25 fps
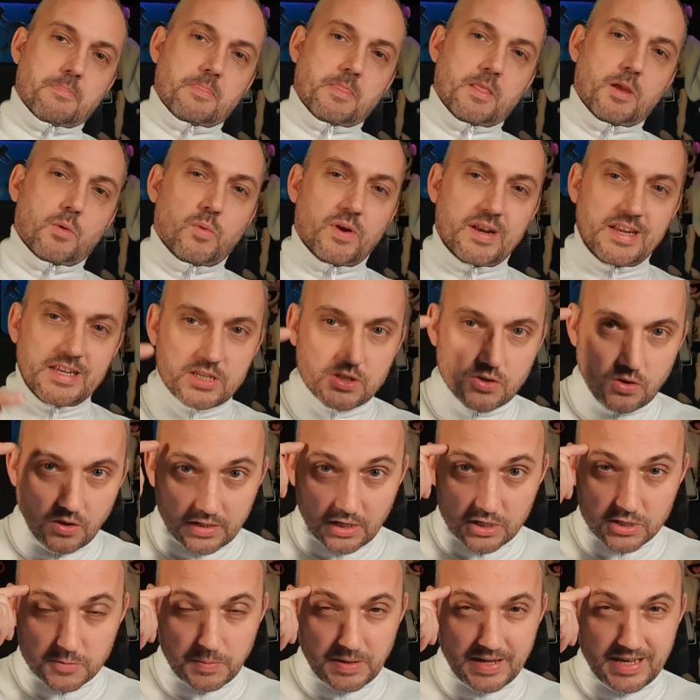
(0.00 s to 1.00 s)
that when he's got
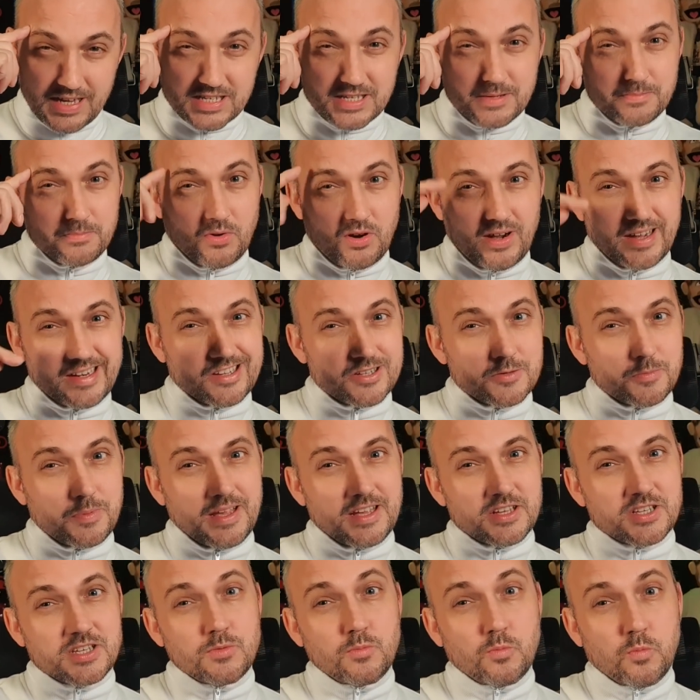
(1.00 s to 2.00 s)
those players in mind, those
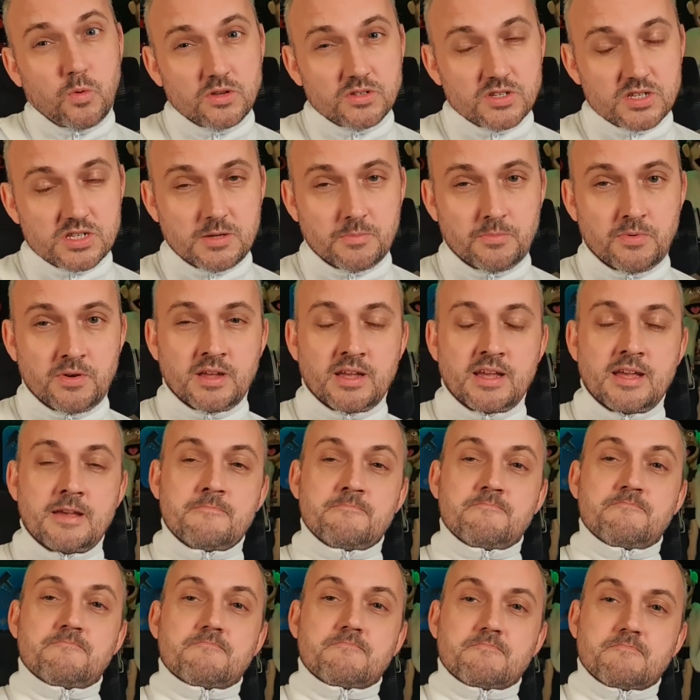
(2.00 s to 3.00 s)
players he wants to bring
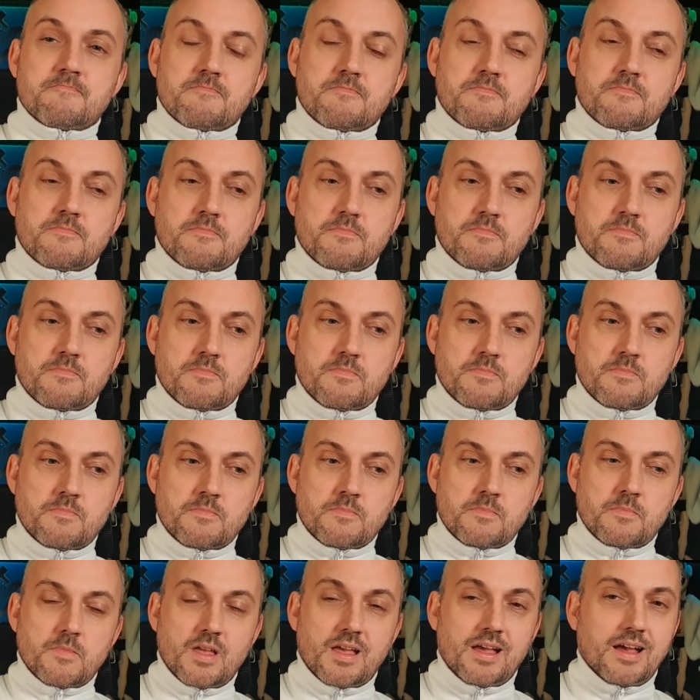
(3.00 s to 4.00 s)
in,
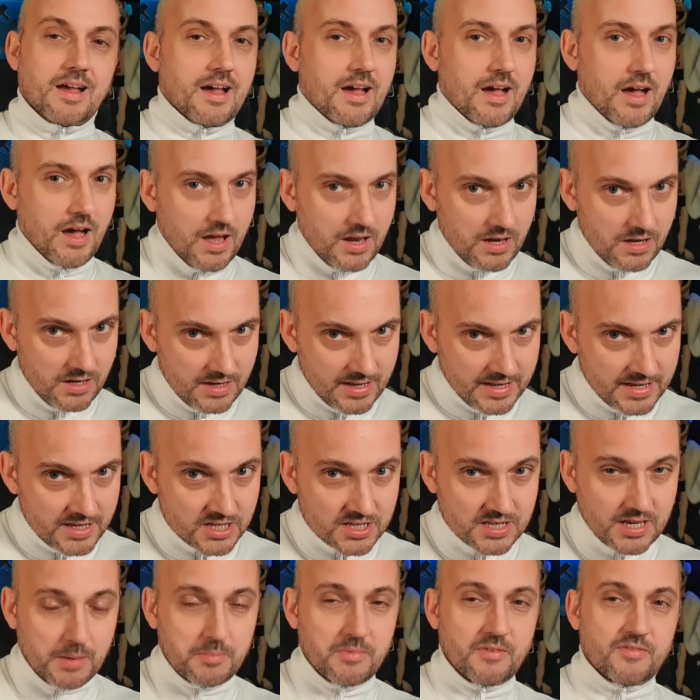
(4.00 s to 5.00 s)
at least
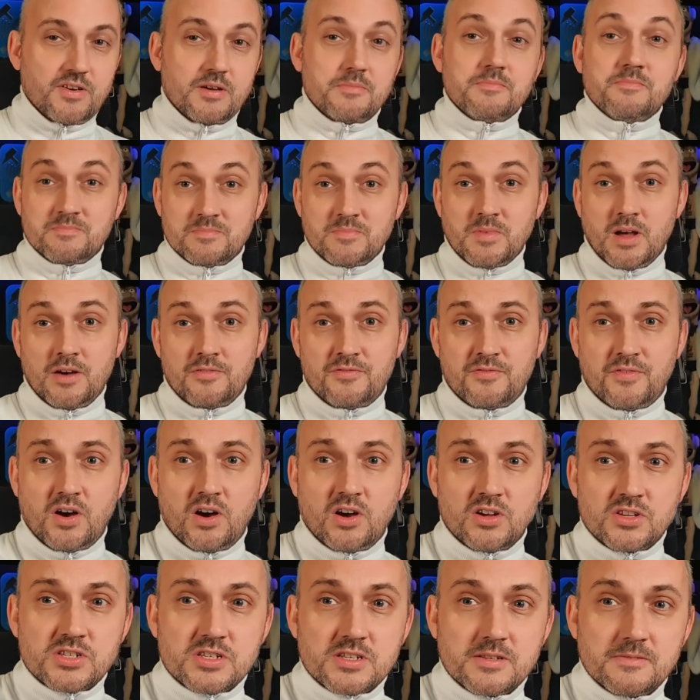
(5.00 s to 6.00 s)
some of them are
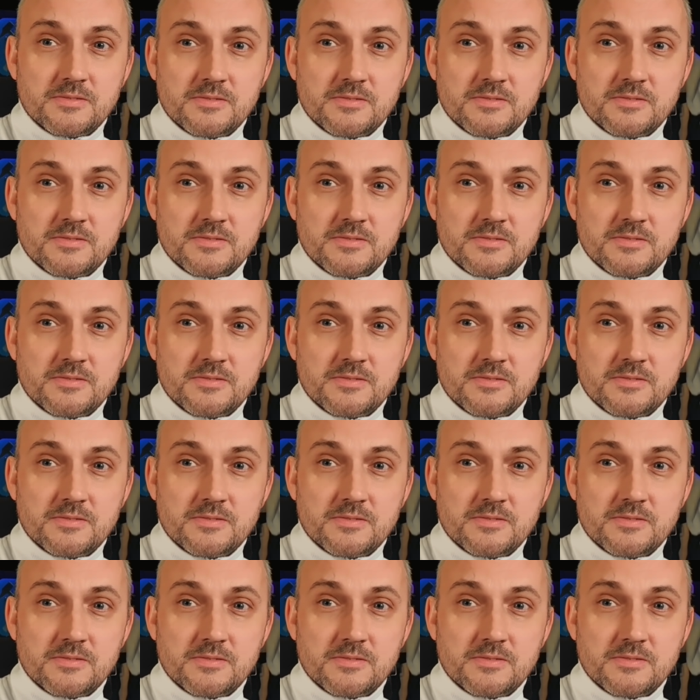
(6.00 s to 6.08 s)
fast.